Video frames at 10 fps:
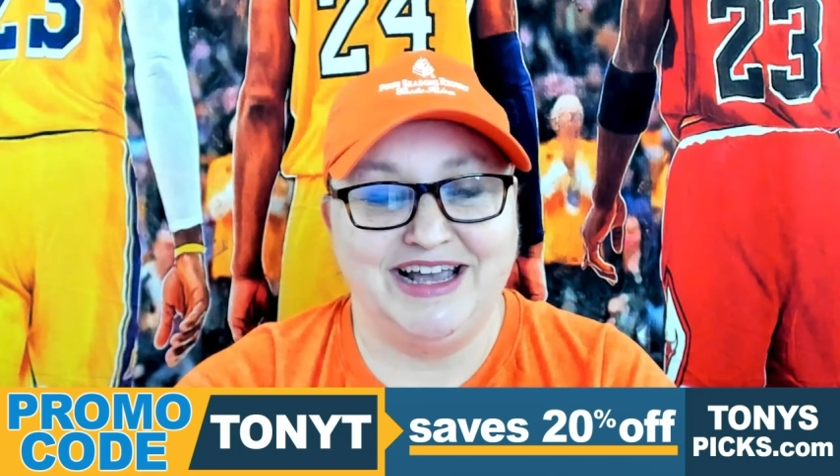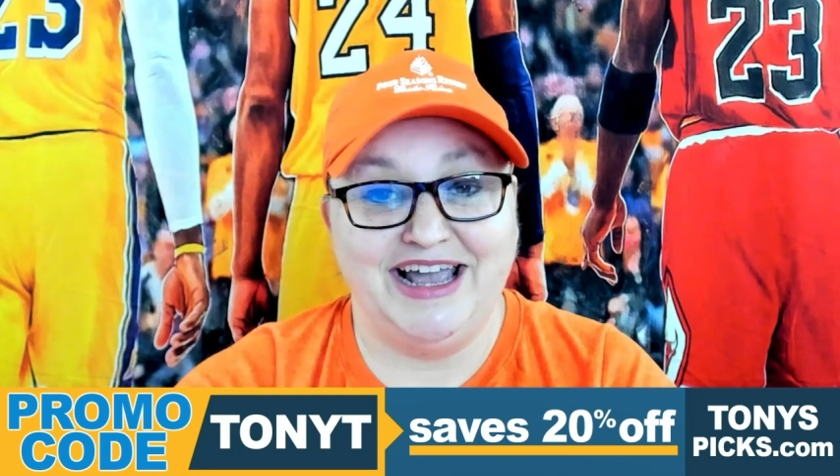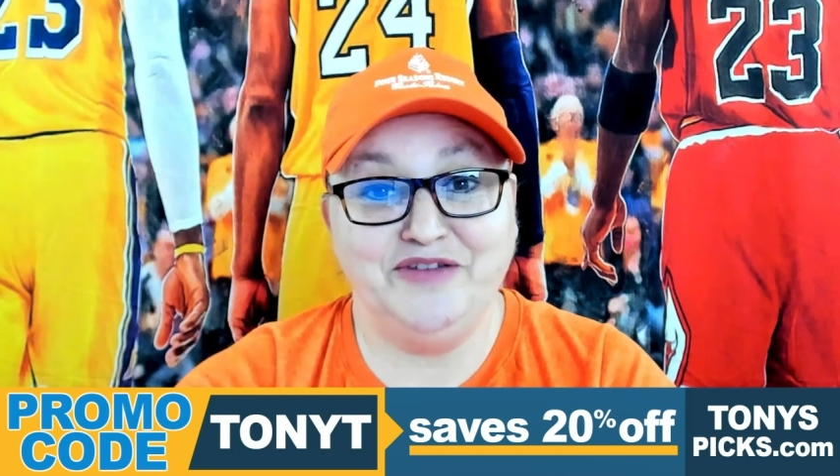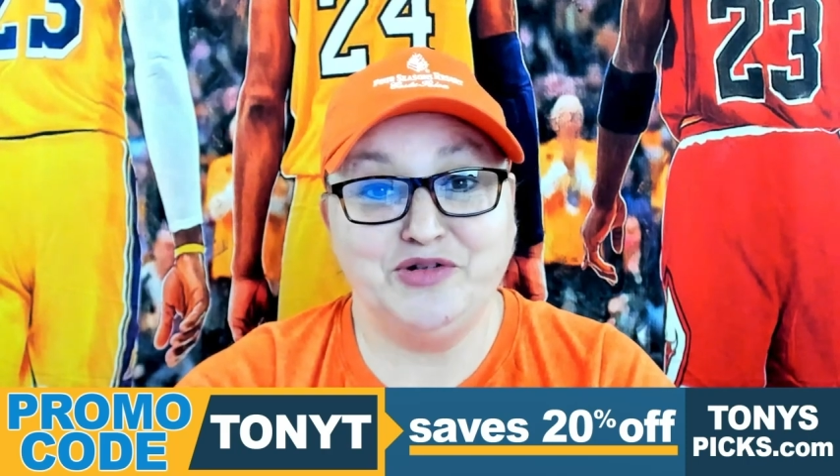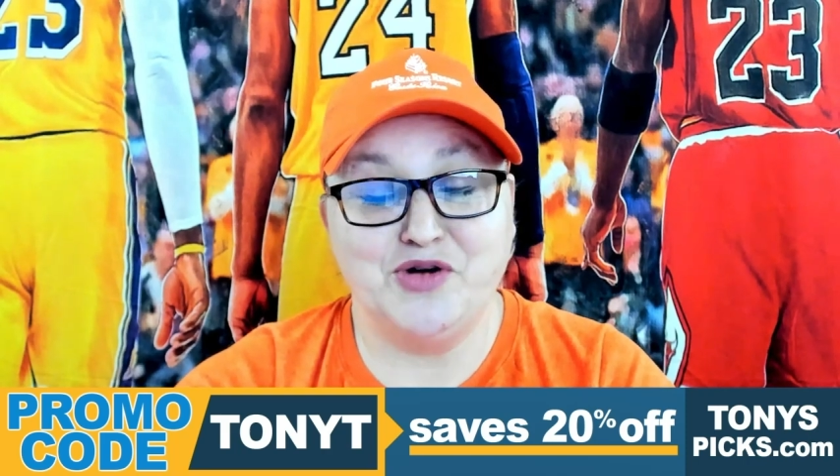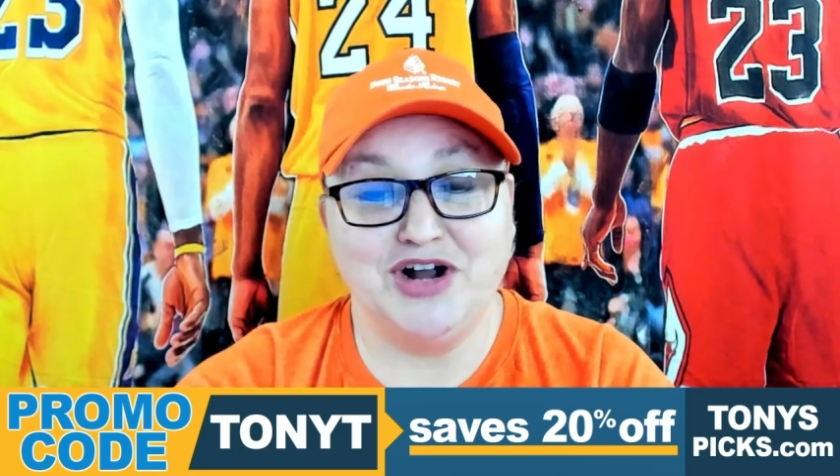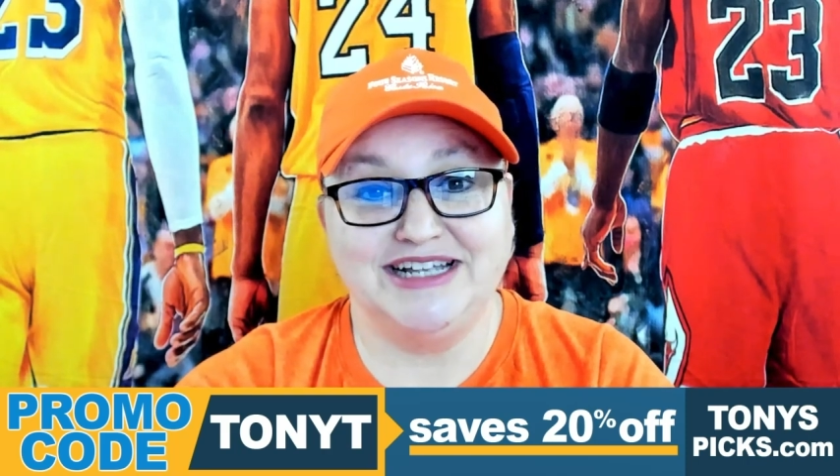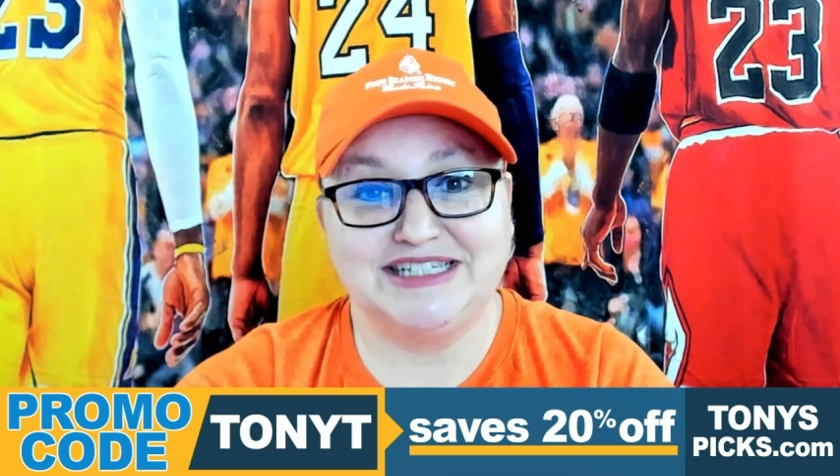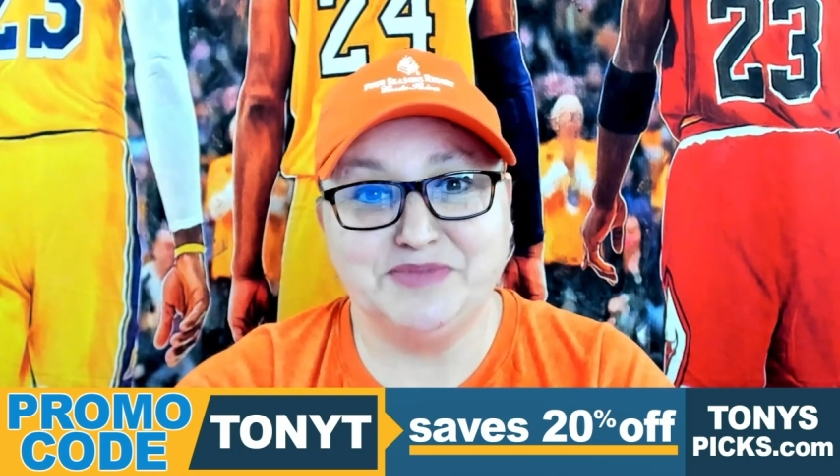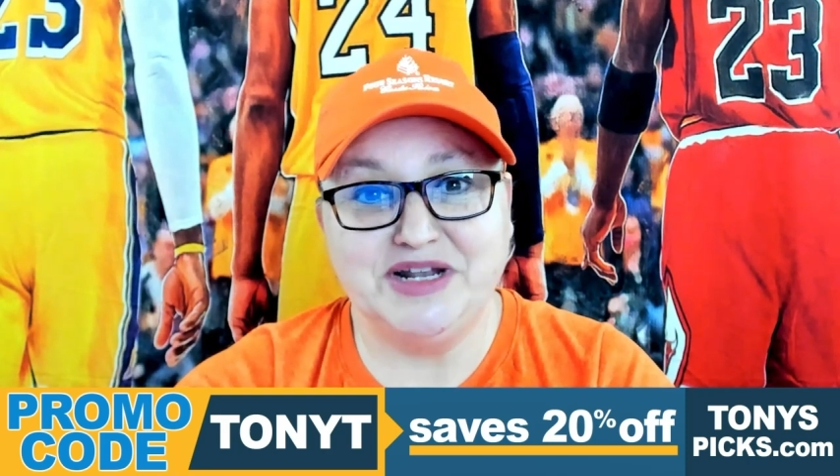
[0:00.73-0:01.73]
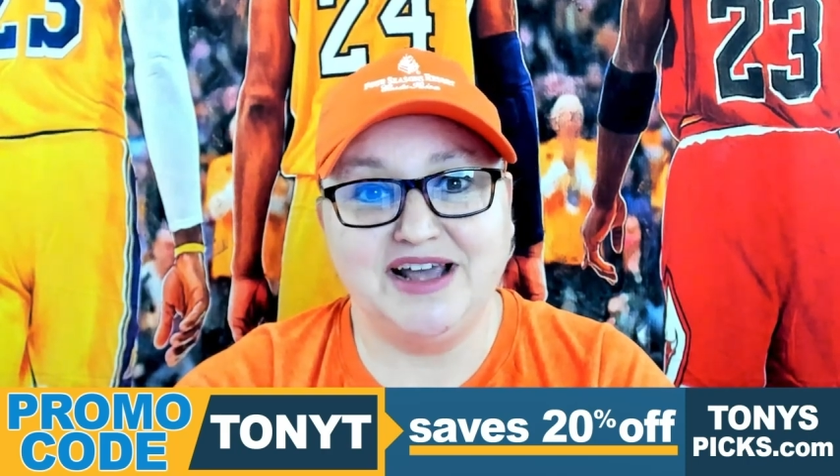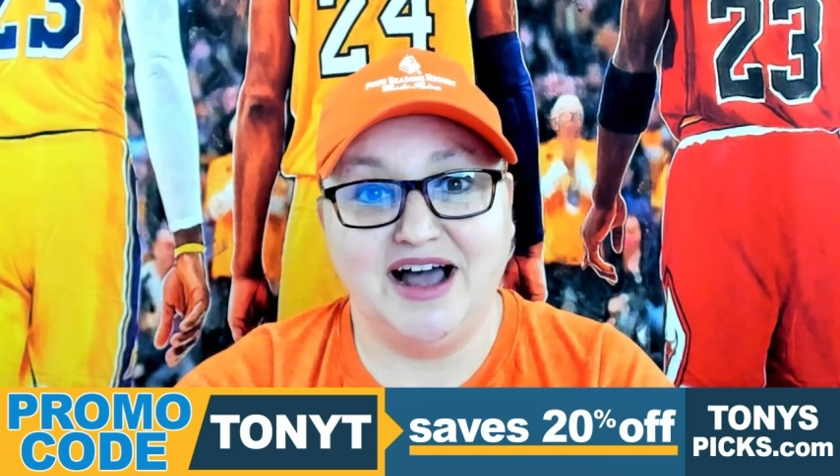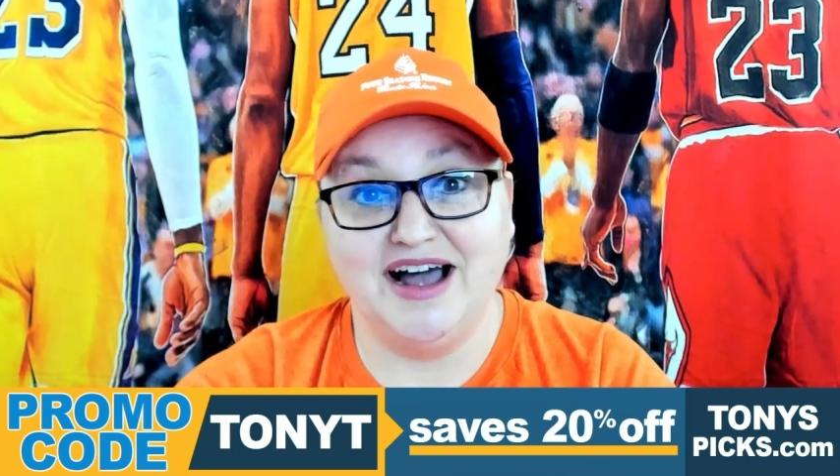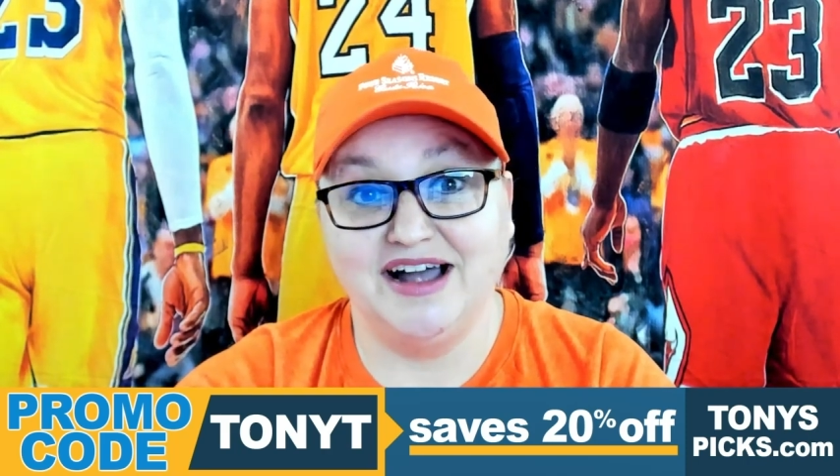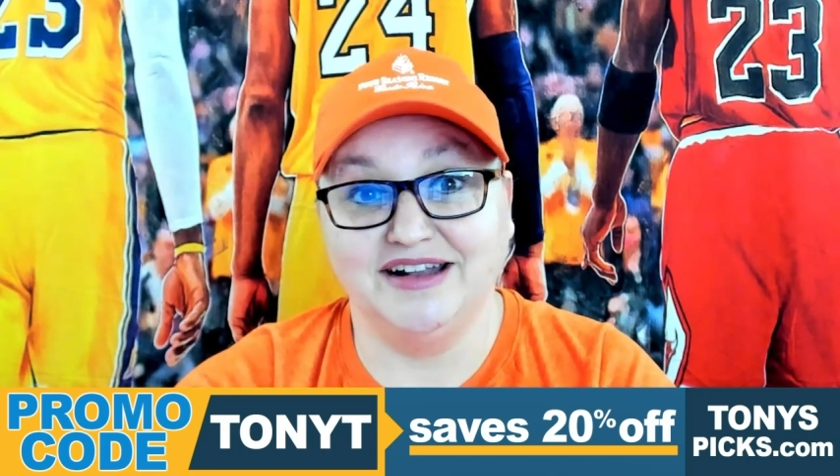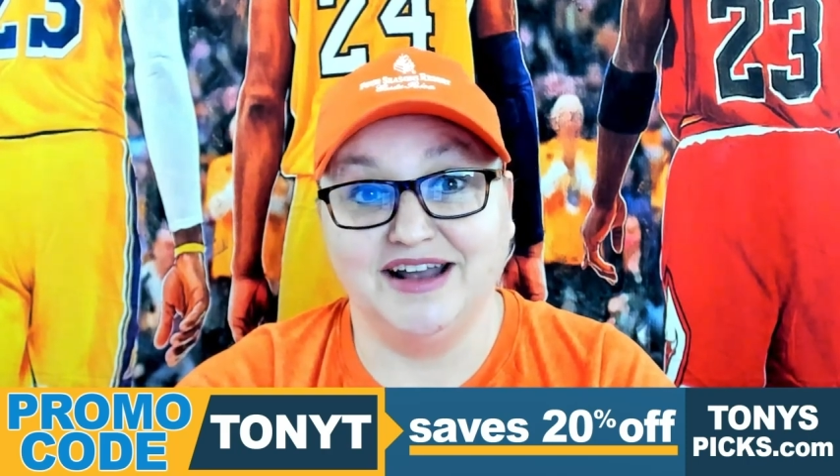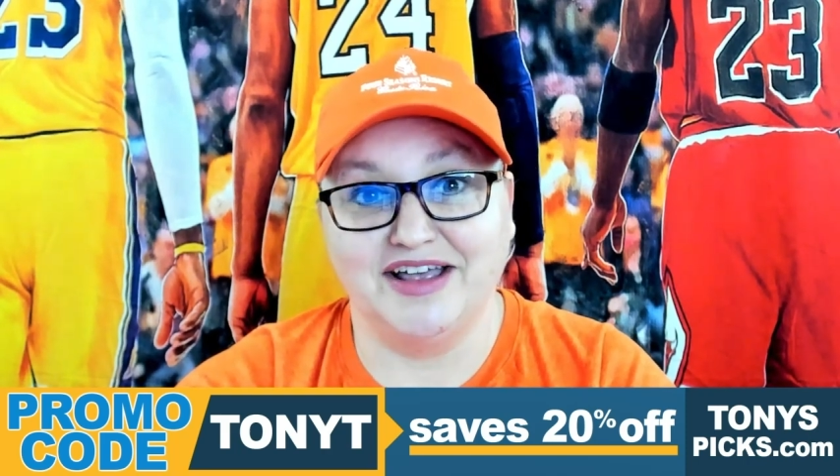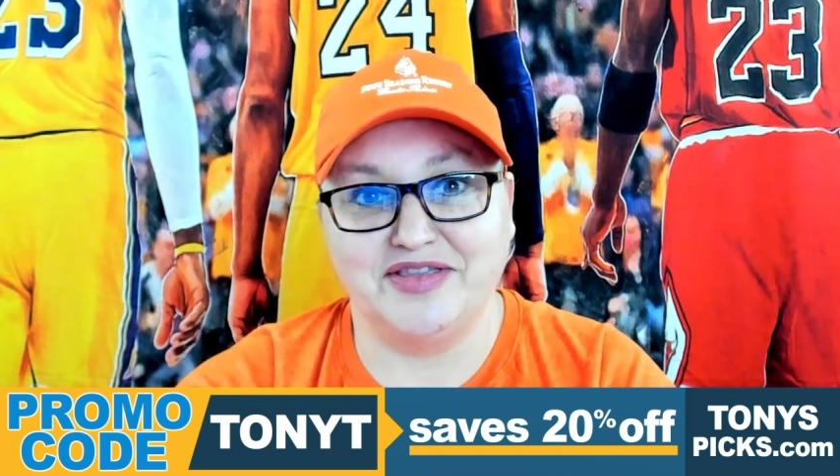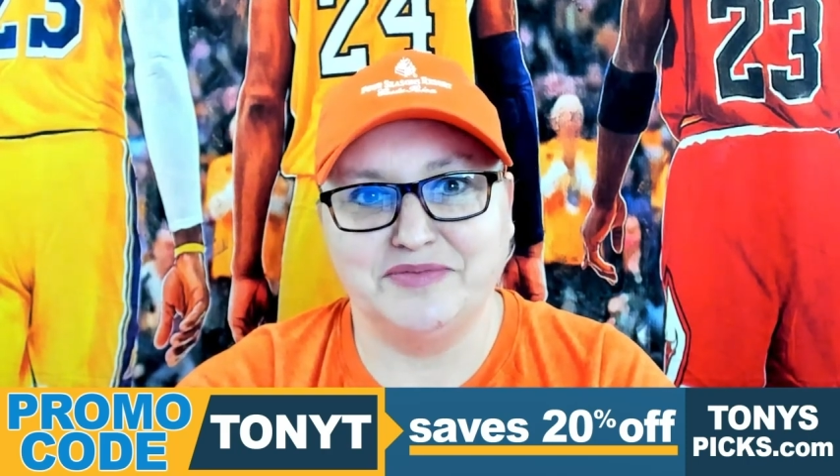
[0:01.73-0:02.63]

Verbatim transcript: Hey everyone, it's Mindy Hahne,